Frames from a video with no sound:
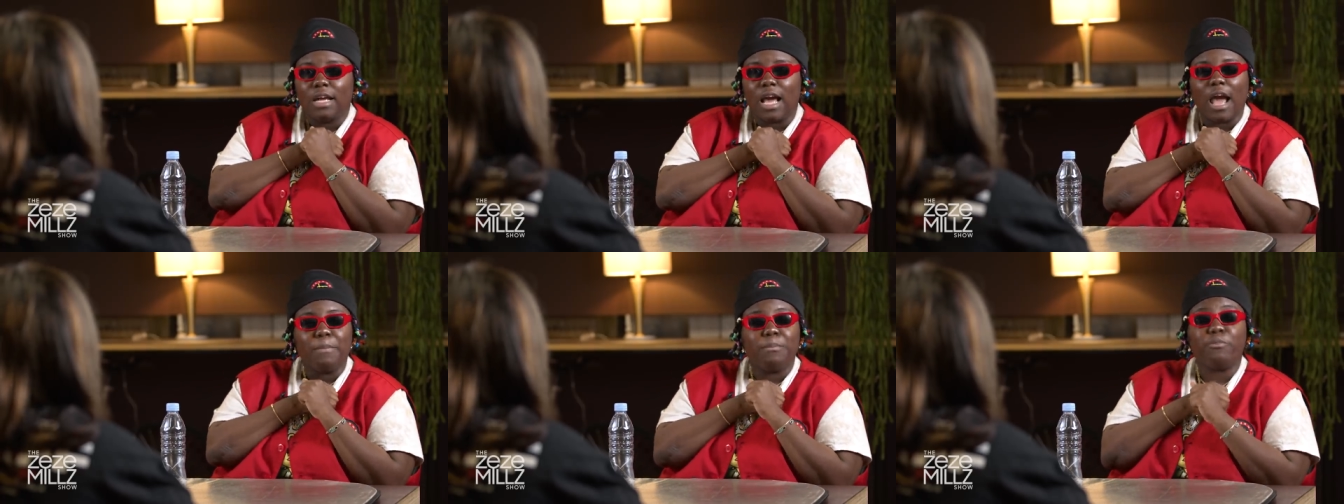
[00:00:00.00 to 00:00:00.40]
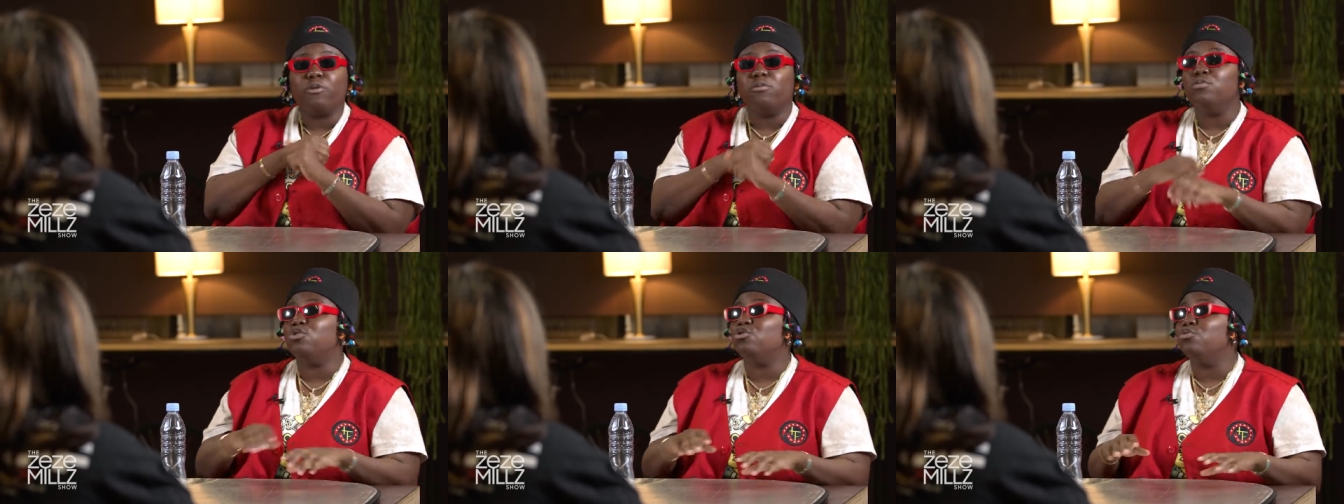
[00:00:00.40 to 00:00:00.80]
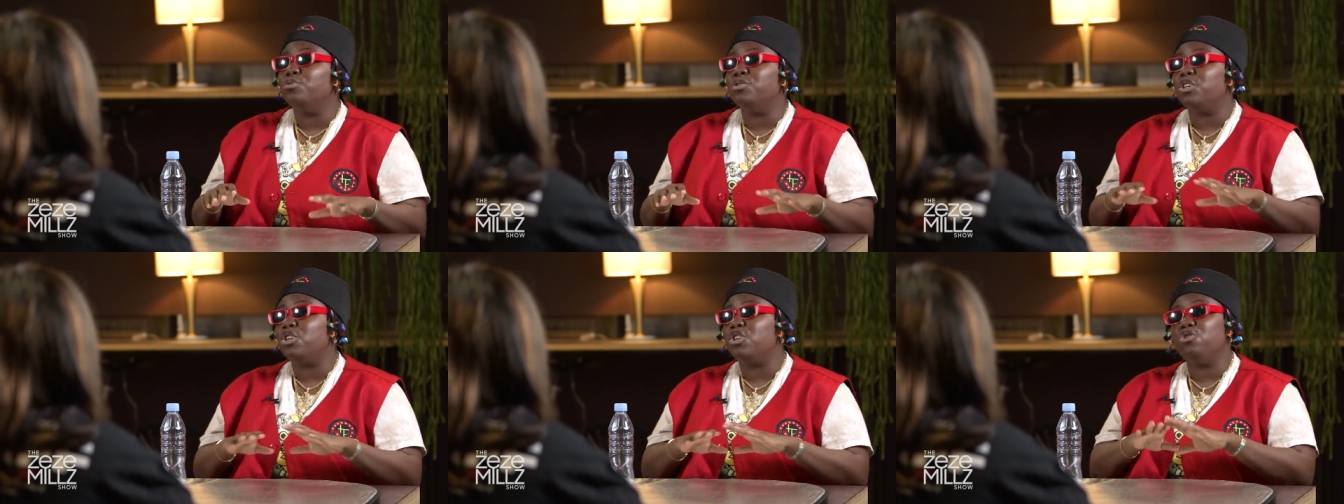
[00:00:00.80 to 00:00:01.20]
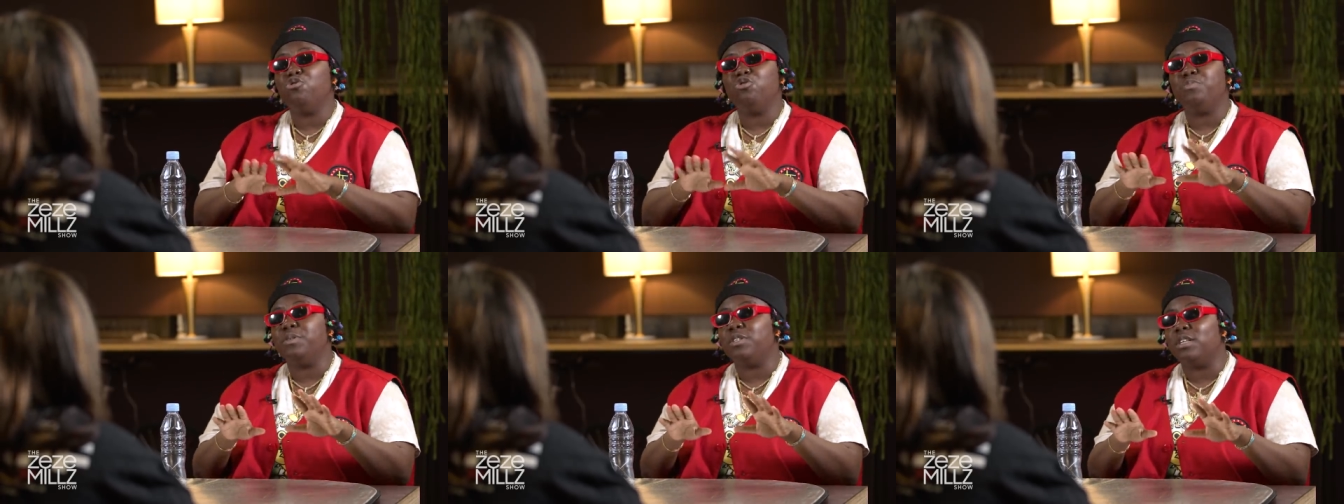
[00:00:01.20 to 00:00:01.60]
I promise you is a
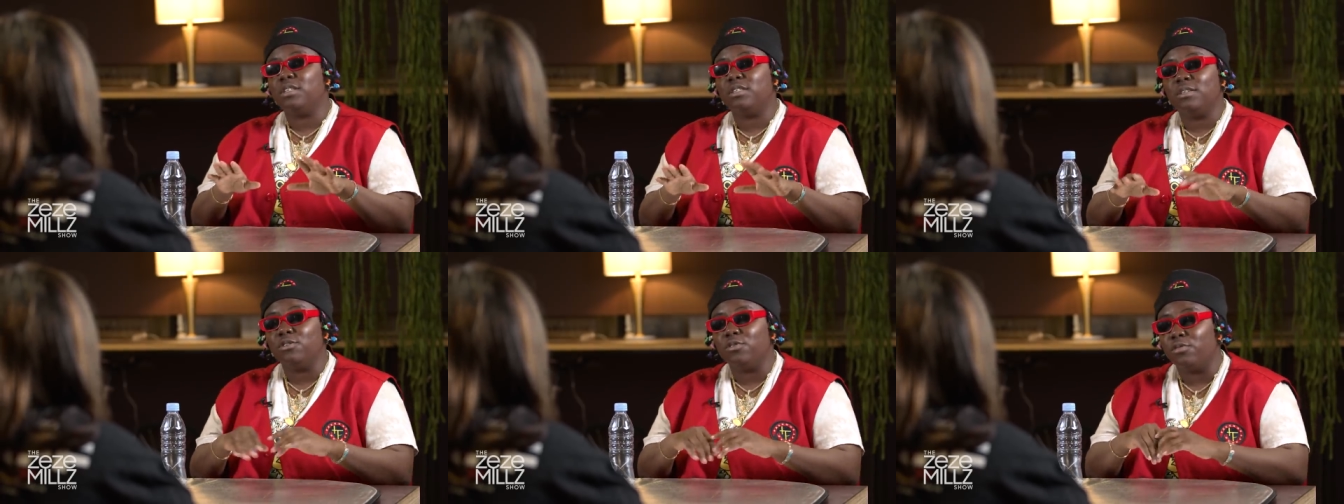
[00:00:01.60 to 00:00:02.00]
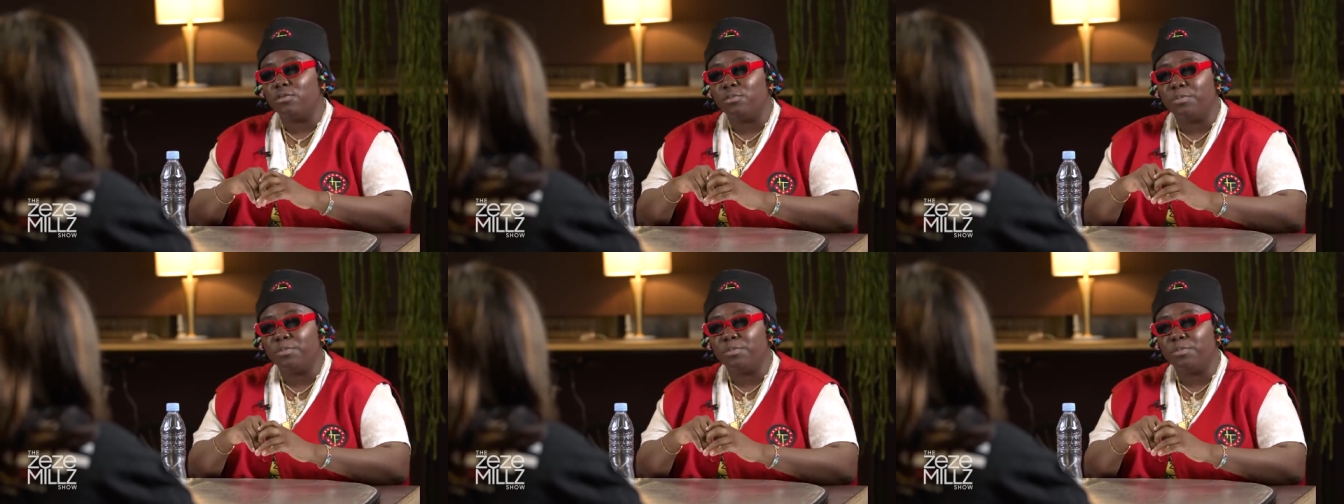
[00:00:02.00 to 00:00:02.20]
huge percentage of